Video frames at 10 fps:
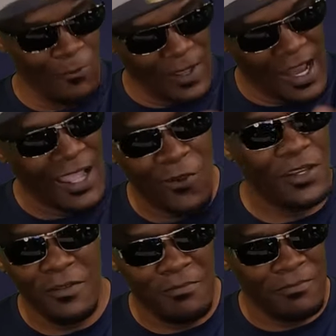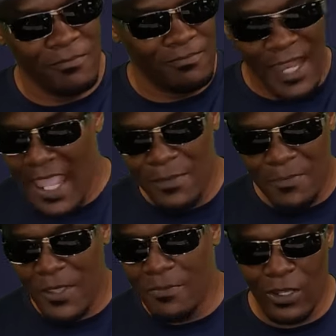when I go into
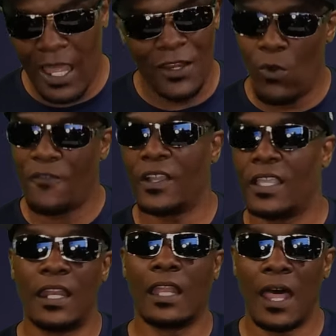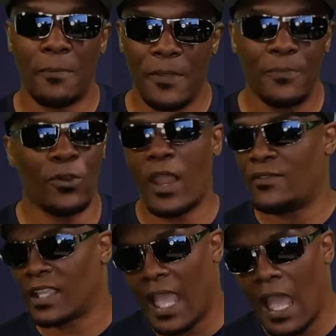naming people, I know I forget a lot of people.
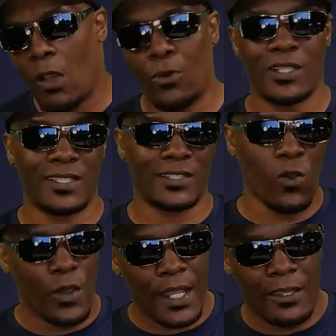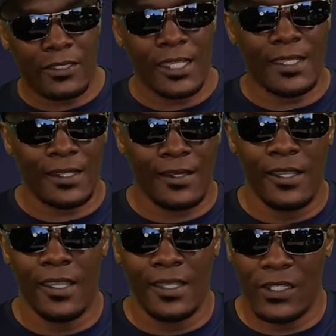Craven Cowboys is going out there.
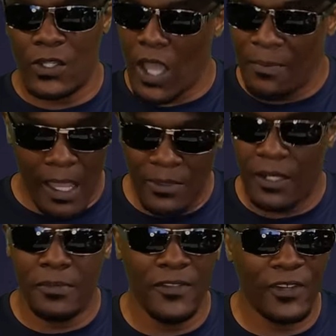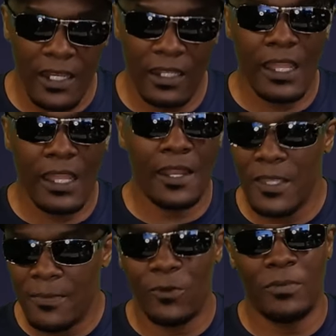You know, I'm, I'm going to be forgetting a lot of
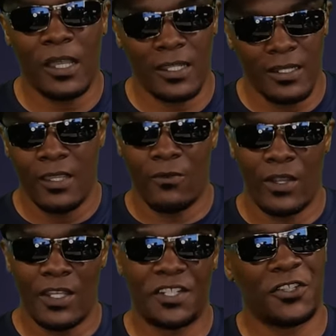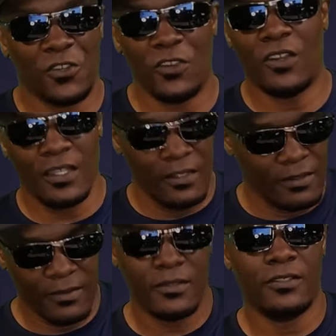people, but rest assured,
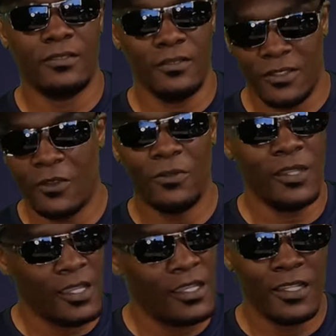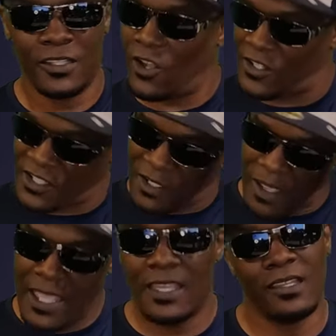you know, charge it to
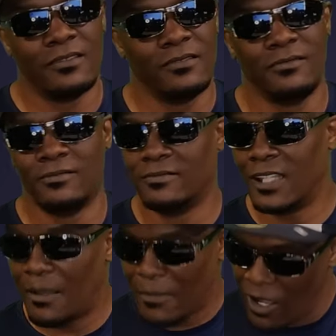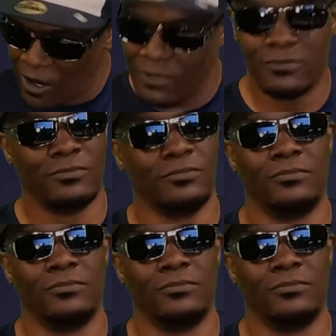my head, not my heart.